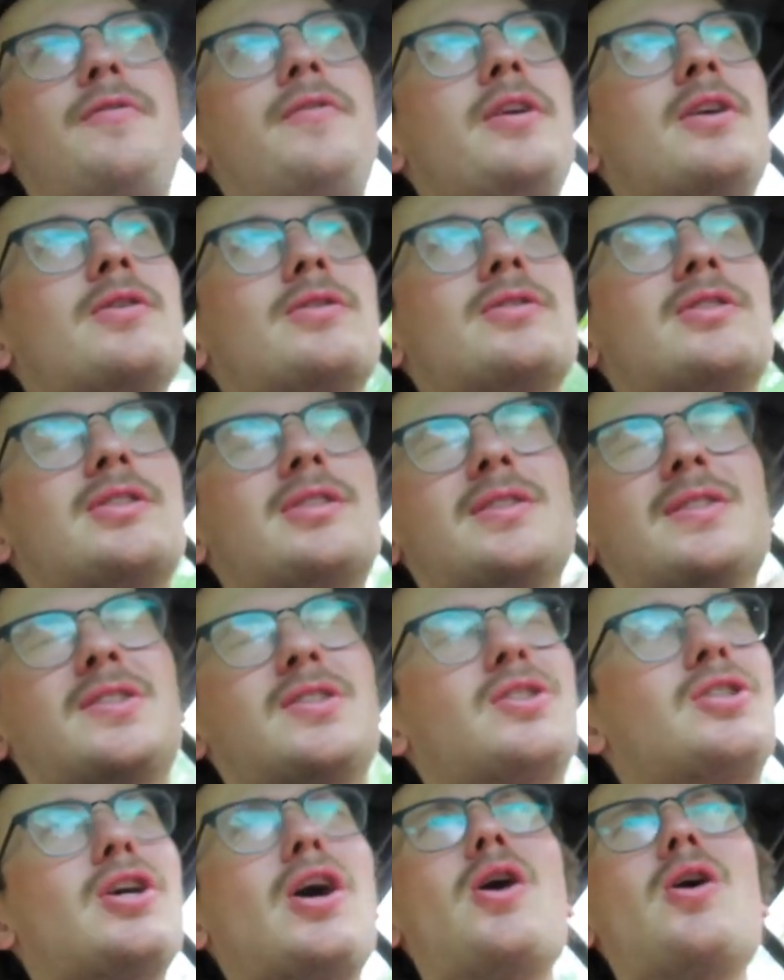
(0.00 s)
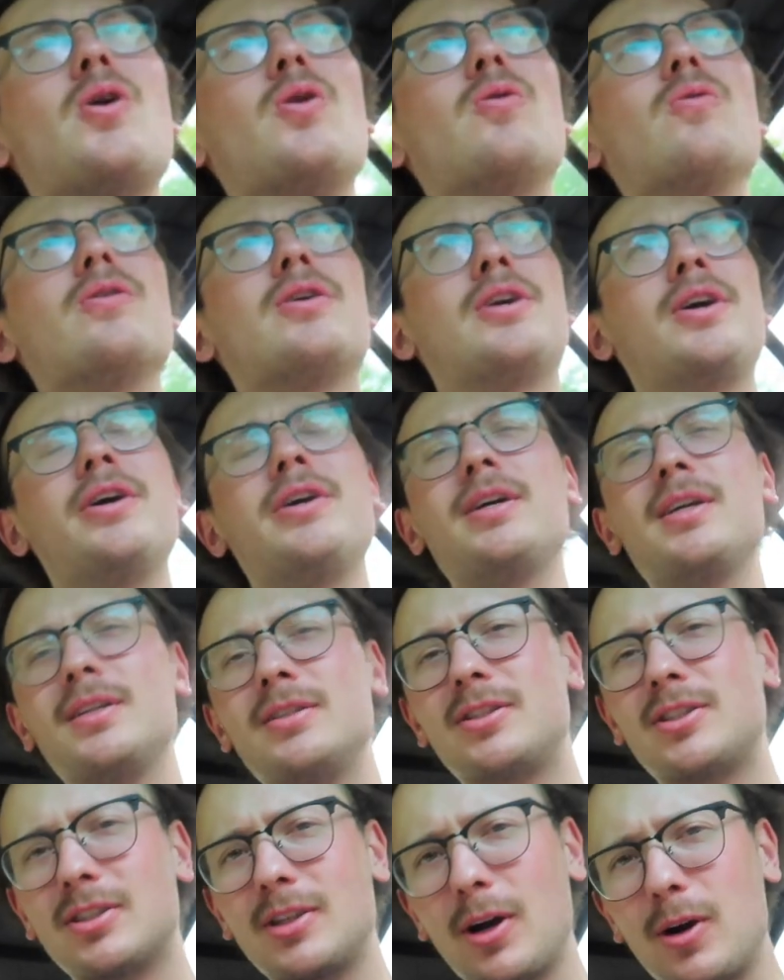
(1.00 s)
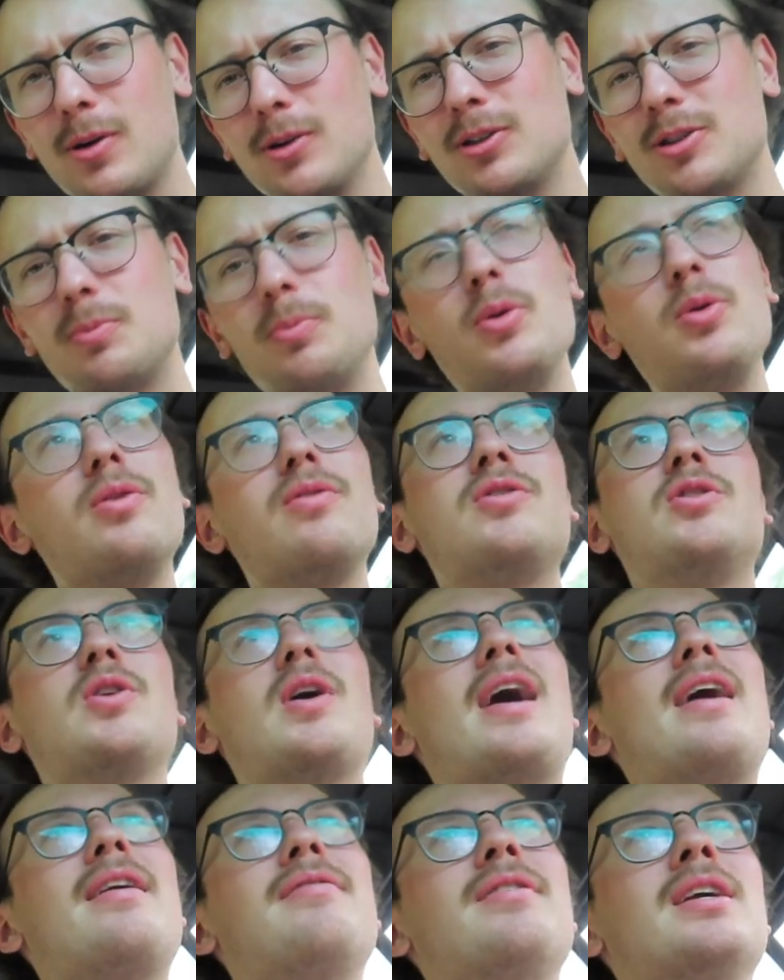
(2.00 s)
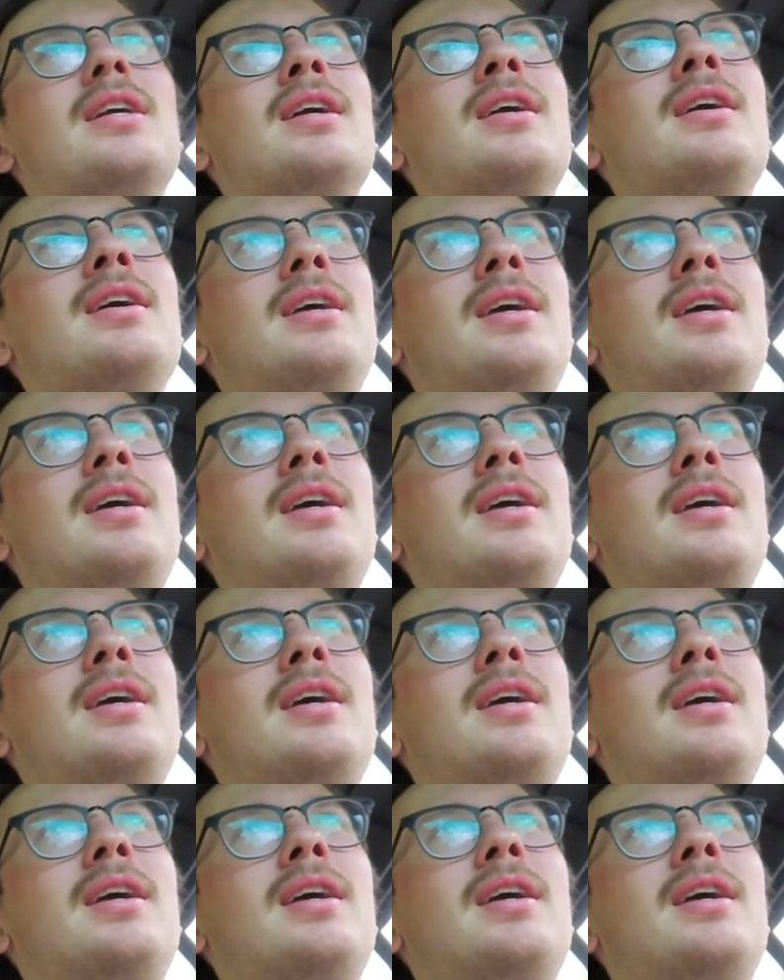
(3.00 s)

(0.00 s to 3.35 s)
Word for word: feels so good, so smooth driving.